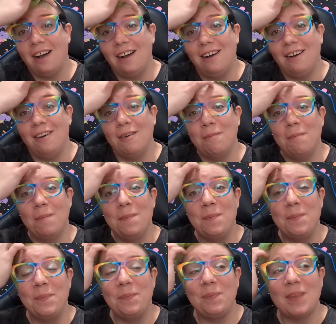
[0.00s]
Um,
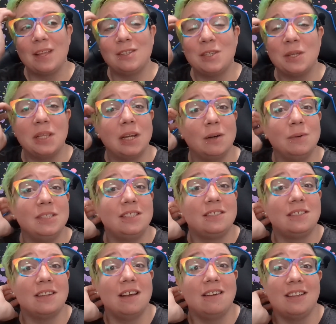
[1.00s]
so there
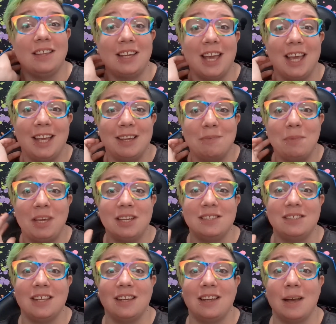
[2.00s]
was a clicking
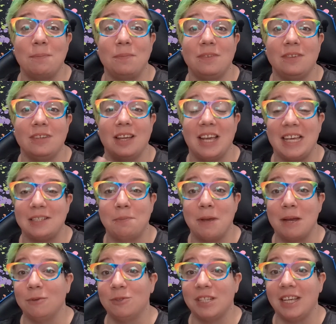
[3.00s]
because it kept, I guess,
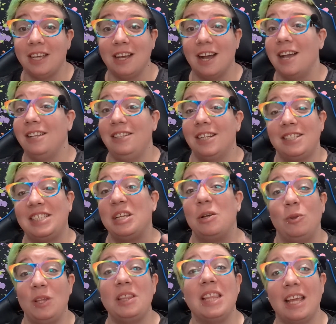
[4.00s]
bouncing. That's the
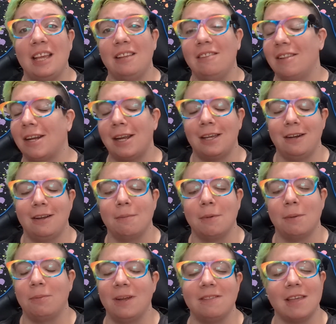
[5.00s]
only thing that I could come
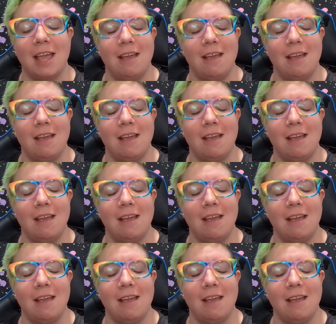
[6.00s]
up with.